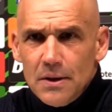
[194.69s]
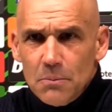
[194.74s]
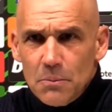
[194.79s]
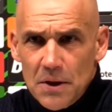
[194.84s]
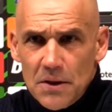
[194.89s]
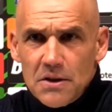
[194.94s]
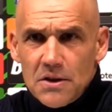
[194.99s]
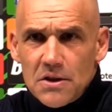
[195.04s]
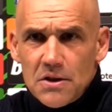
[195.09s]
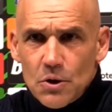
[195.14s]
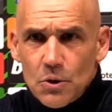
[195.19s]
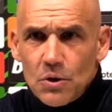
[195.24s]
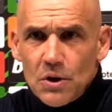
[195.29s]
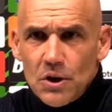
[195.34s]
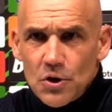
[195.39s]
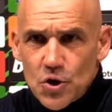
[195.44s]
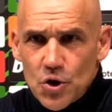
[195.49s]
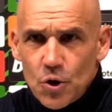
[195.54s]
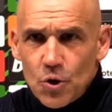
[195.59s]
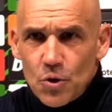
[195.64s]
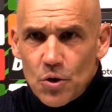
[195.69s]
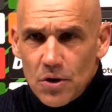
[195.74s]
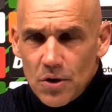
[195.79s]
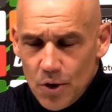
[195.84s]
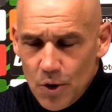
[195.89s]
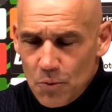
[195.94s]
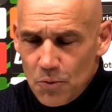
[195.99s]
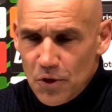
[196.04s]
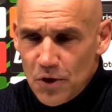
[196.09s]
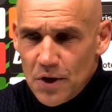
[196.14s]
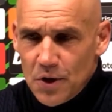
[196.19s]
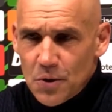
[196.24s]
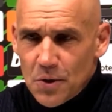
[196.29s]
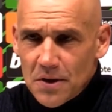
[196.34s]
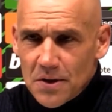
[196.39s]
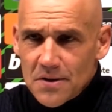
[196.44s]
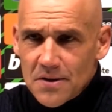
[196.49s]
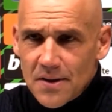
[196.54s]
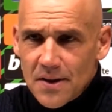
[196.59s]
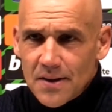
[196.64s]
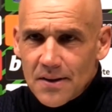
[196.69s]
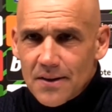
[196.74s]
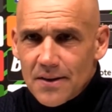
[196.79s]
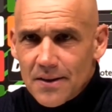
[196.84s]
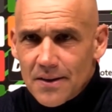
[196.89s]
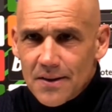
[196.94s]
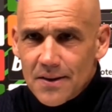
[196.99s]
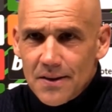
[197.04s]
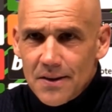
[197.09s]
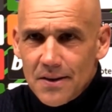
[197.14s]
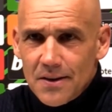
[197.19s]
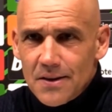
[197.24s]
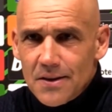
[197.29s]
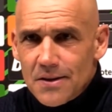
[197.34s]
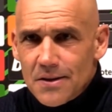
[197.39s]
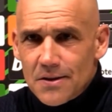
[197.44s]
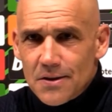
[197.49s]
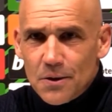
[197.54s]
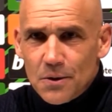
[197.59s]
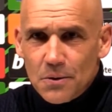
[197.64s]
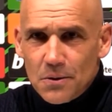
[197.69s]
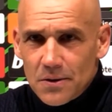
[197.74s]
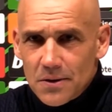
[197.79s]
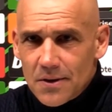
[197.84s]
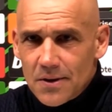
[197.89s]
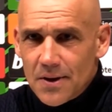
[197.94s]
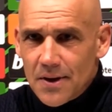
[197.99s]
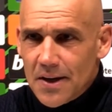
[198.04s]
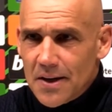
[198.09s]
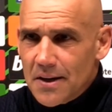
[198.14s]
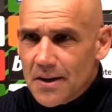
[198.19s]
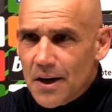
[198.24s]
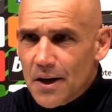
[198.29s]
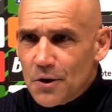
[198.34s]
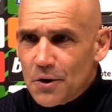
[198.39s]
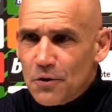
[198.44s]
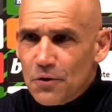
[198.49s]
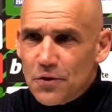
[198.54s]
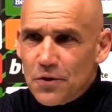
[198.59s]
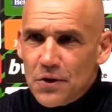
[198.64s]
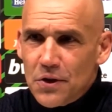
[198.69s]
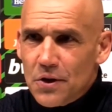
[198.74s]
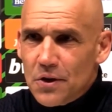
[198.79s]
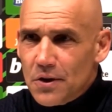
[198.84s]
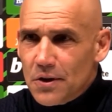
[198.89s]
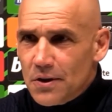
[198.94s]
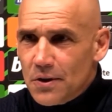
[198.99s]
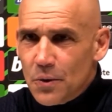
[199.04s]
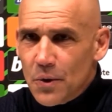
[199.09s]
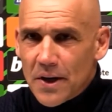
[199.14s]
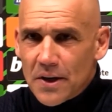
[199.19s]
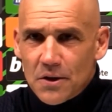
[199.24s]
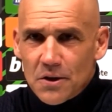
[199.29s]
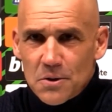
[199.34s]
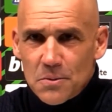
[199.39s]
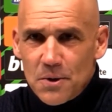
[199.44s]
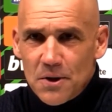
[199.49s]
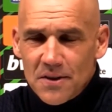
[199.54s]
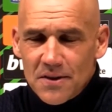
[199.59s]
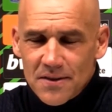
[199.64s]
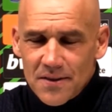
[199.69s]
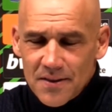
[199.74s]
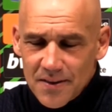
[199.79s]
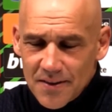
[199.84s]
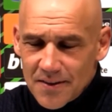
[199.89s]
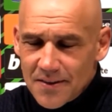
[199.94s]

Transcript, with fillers: But this is only a joke. Hopefully, you understand. So cut it out of your records, please.